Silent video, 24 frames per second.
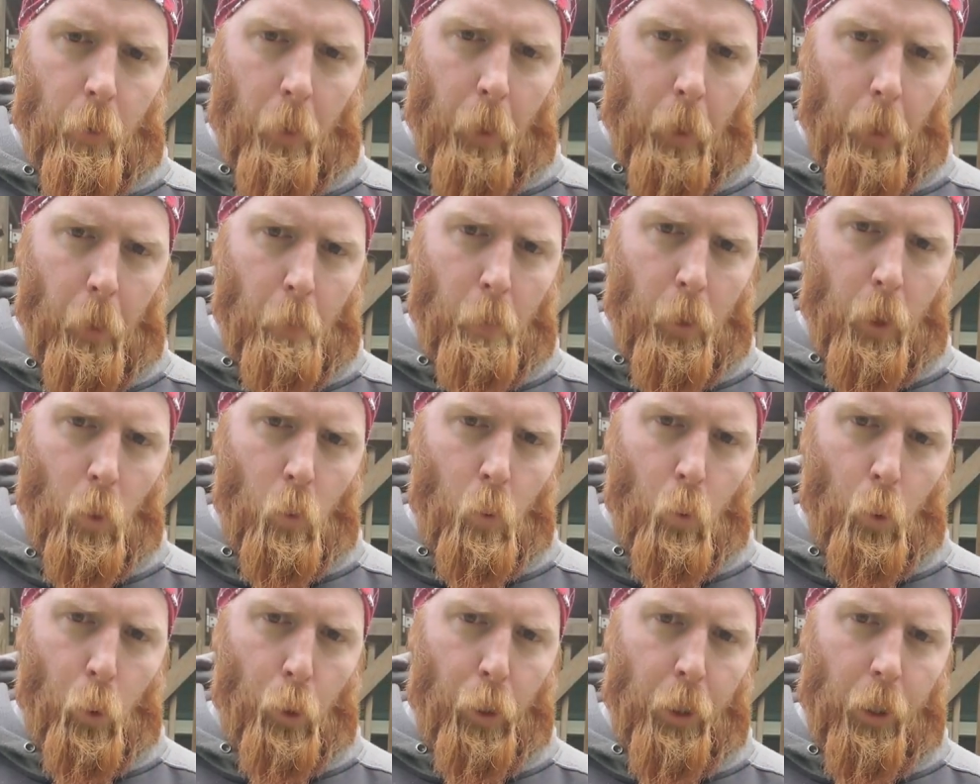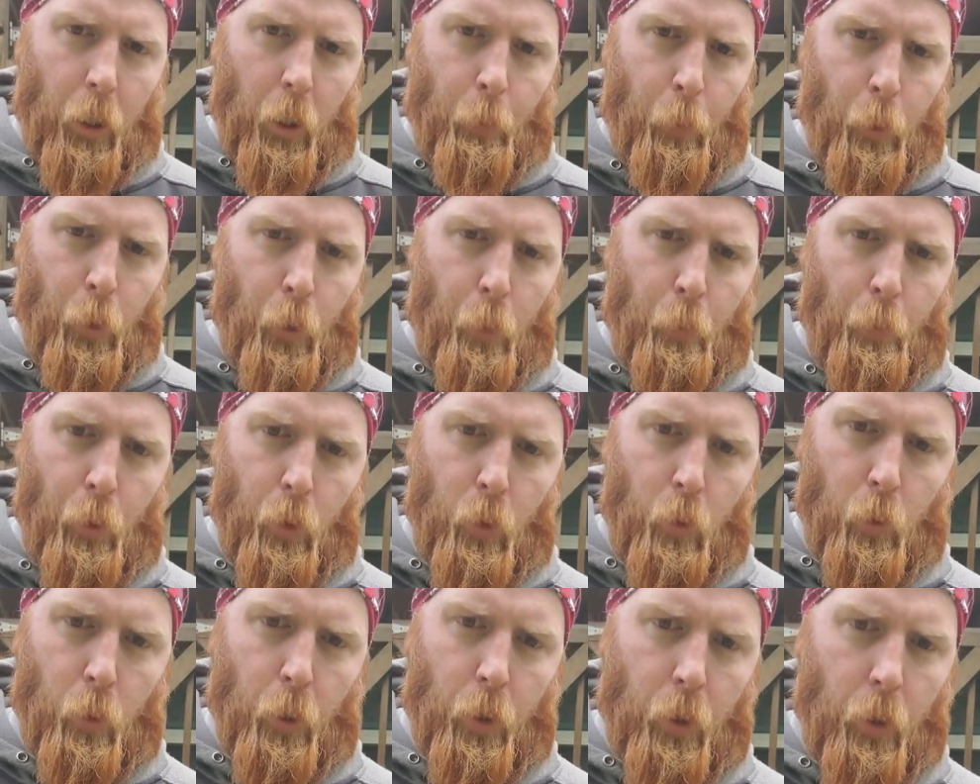The big warning I'm going to put
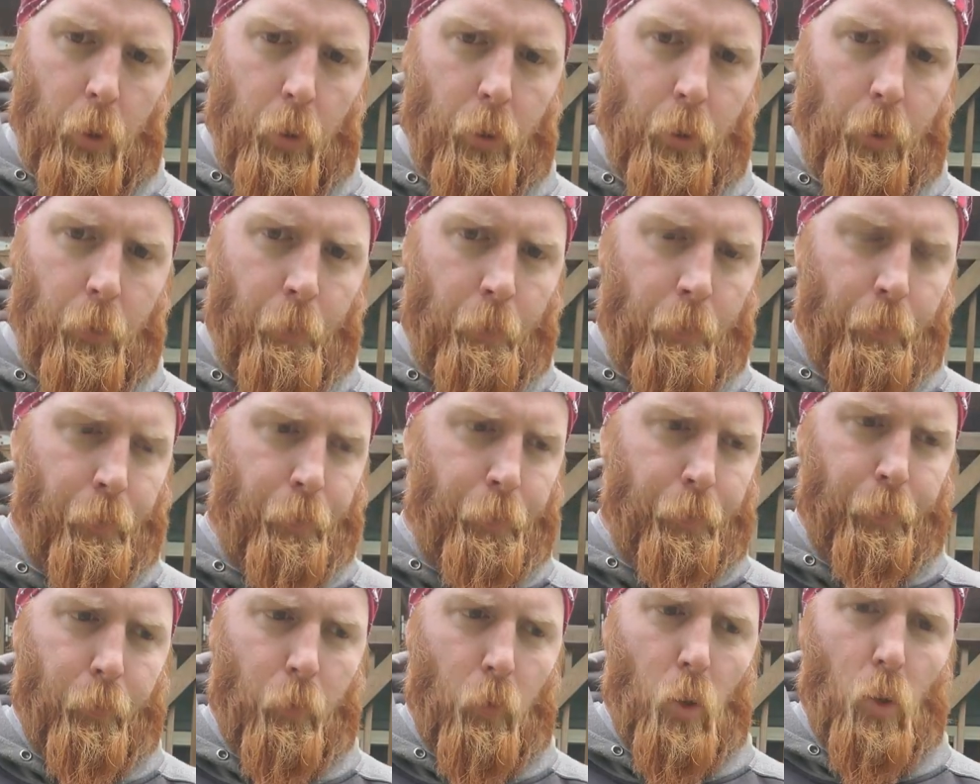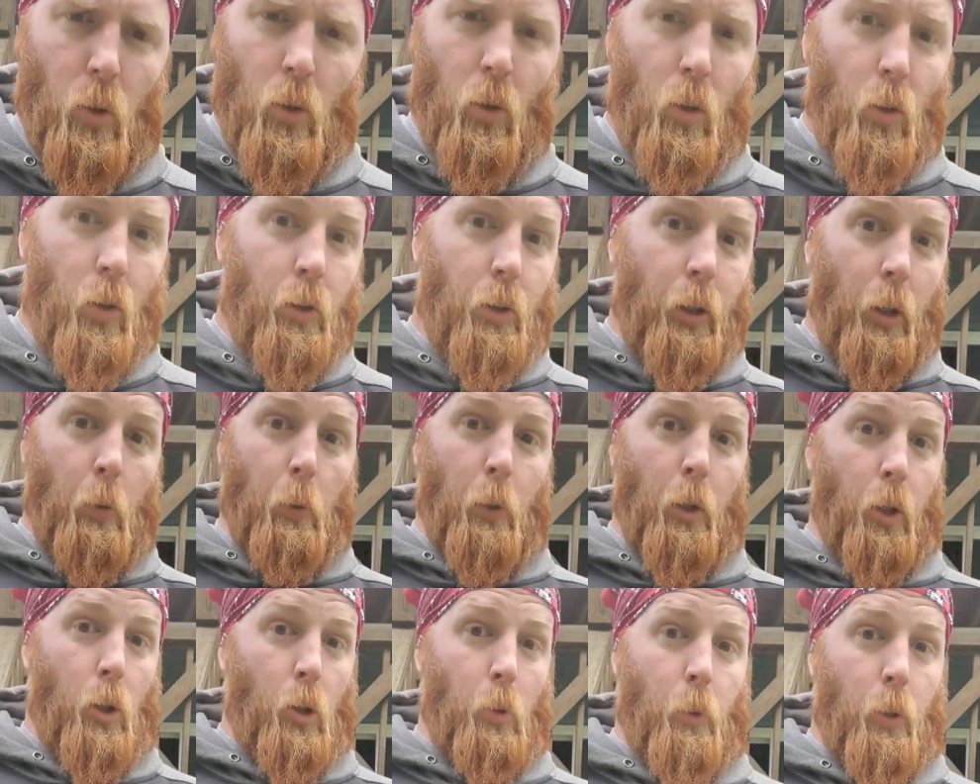with this is that
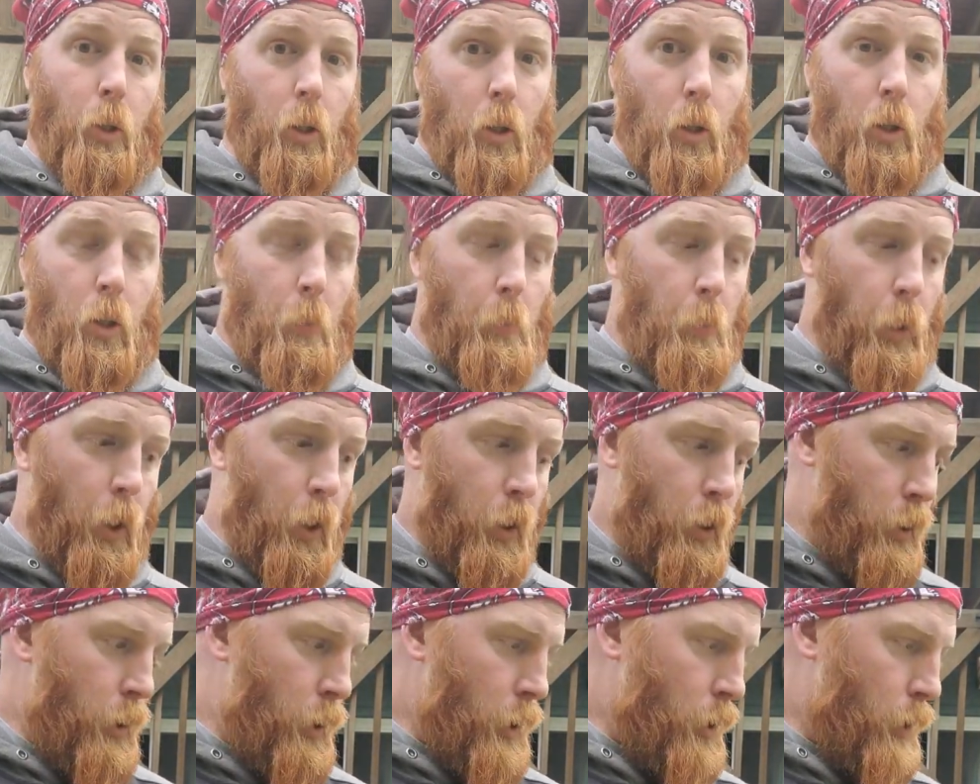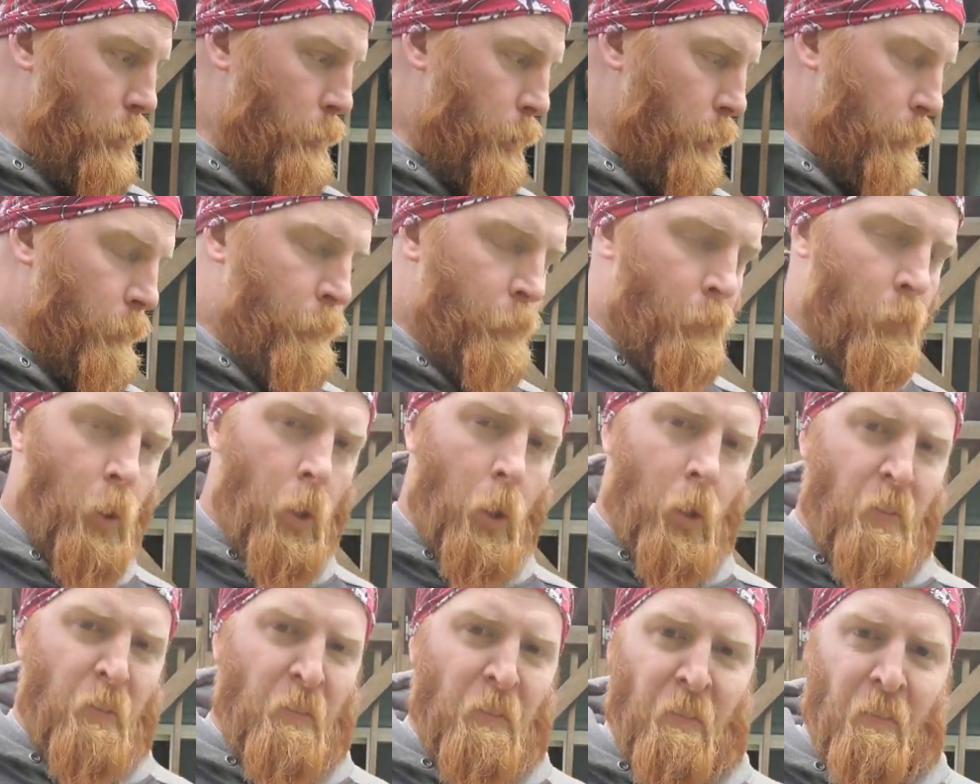way nobody can come back and yell at me.
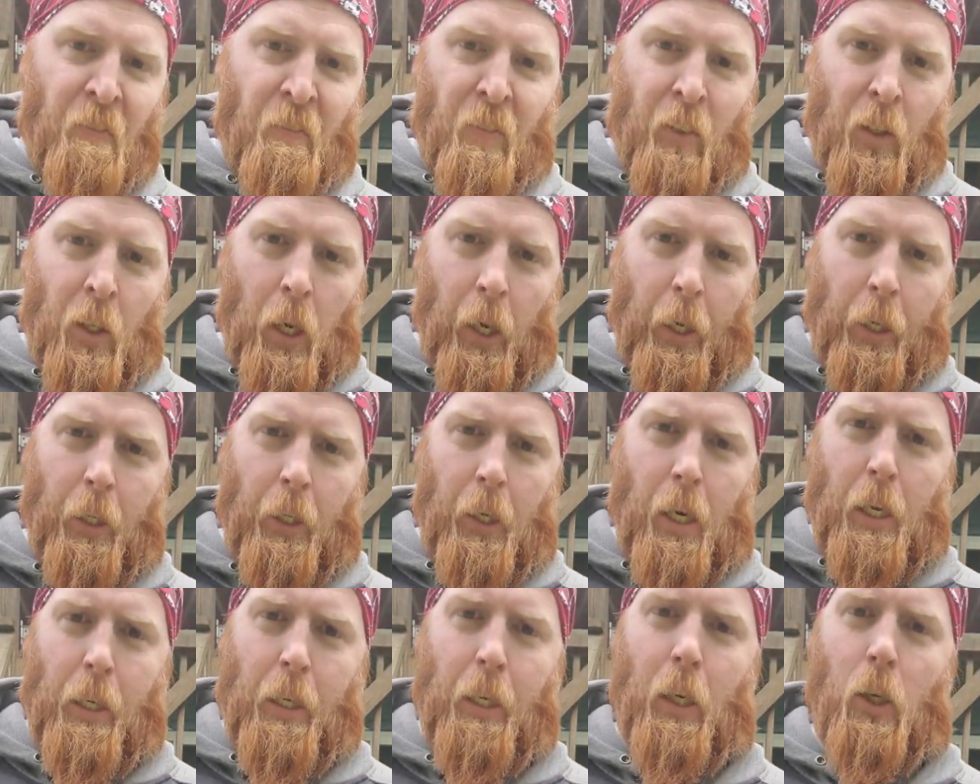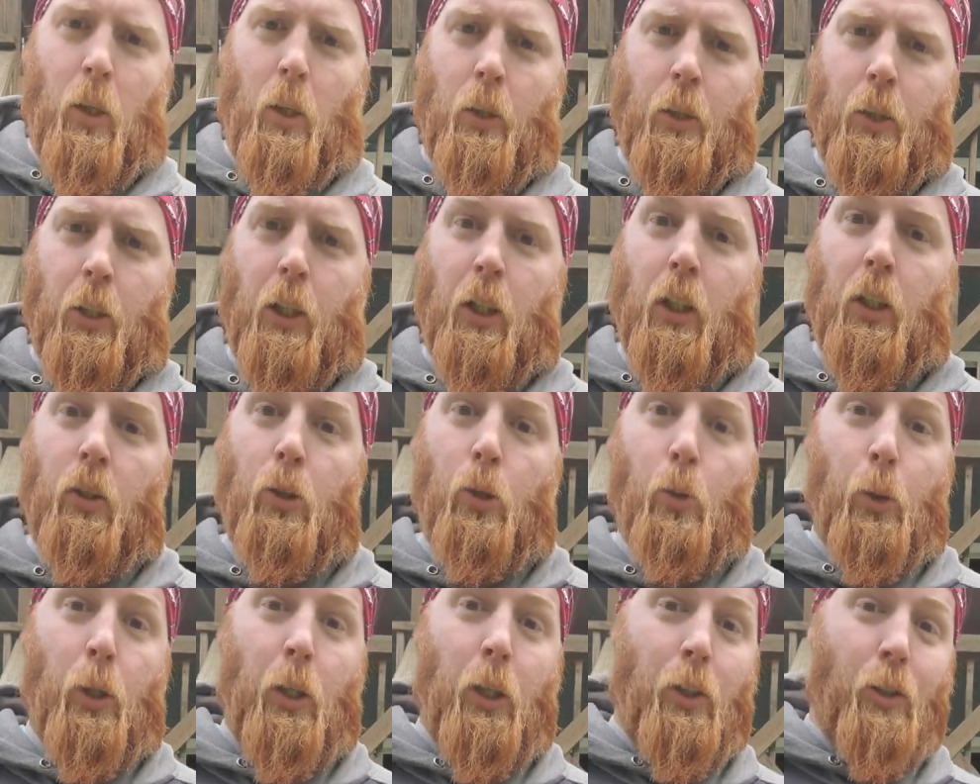I cannot guarantee
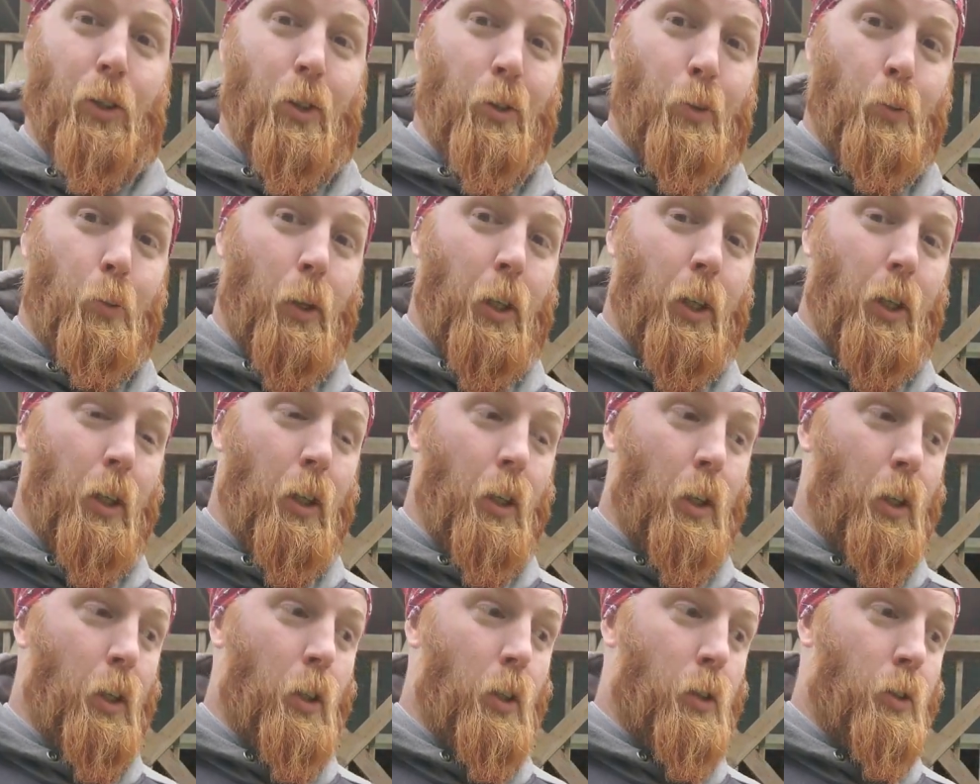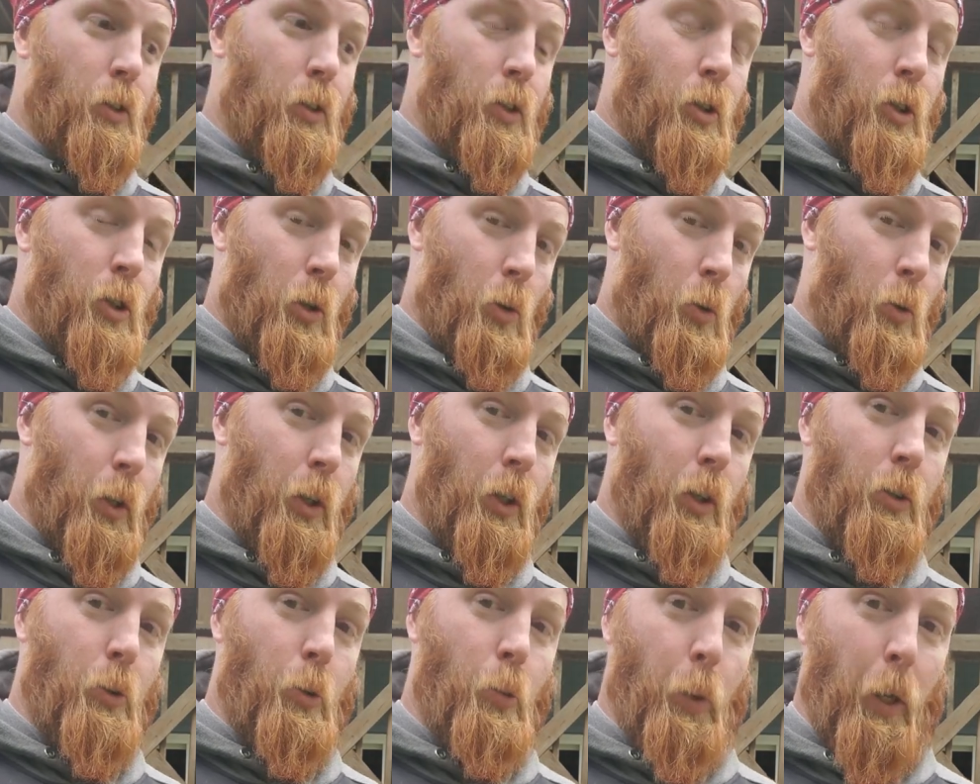doing it this way is
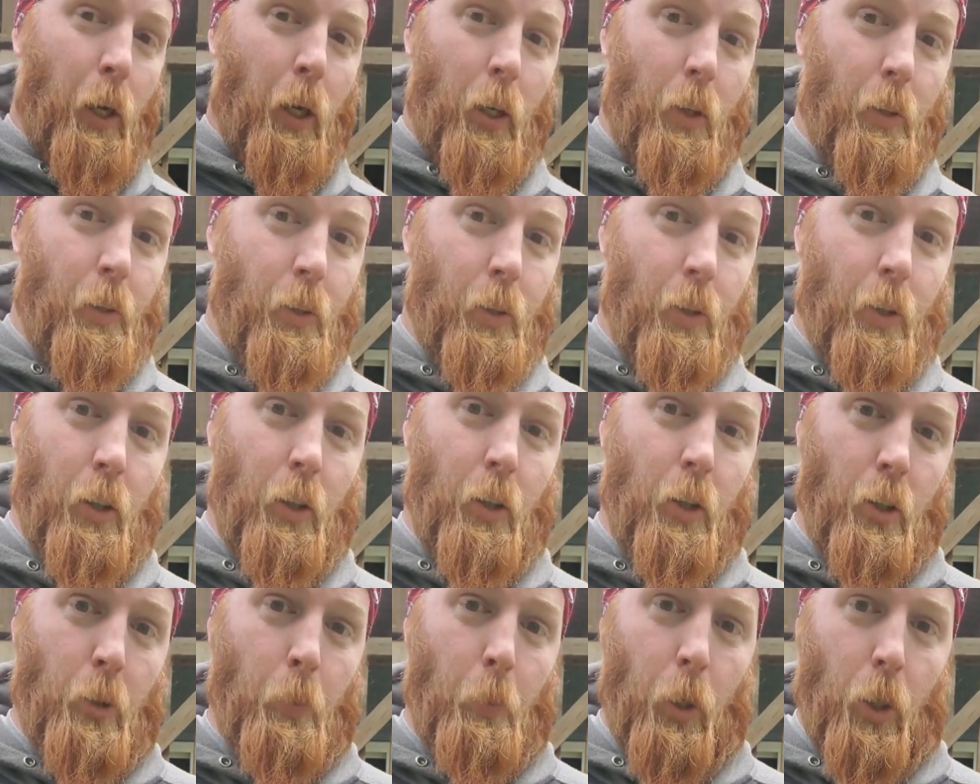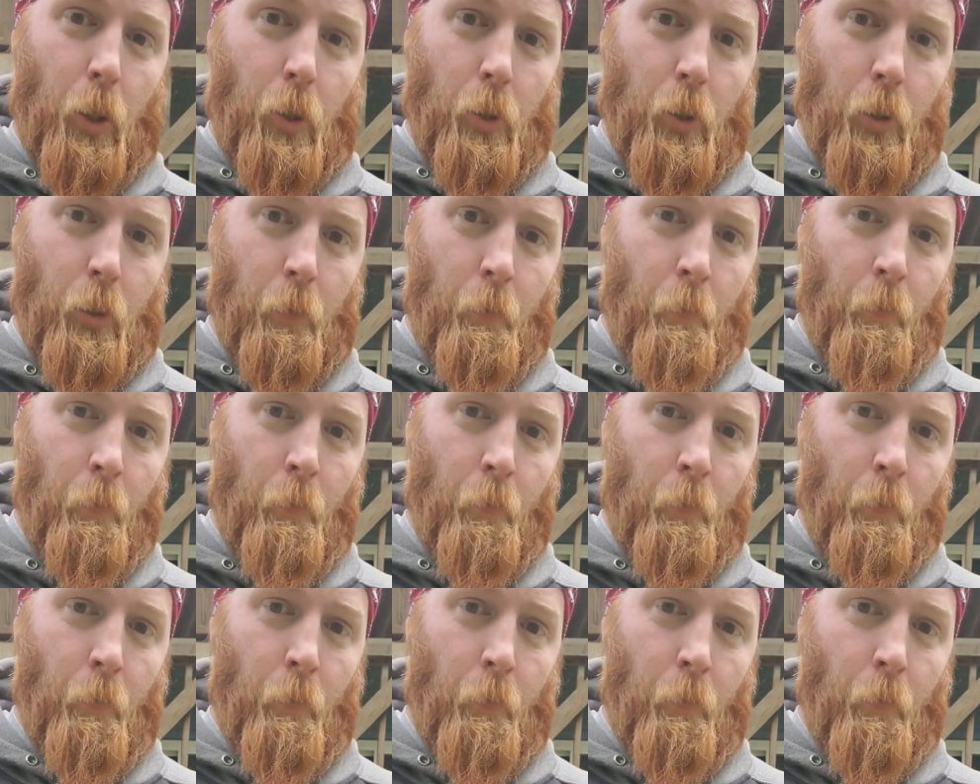going to pass an inspection.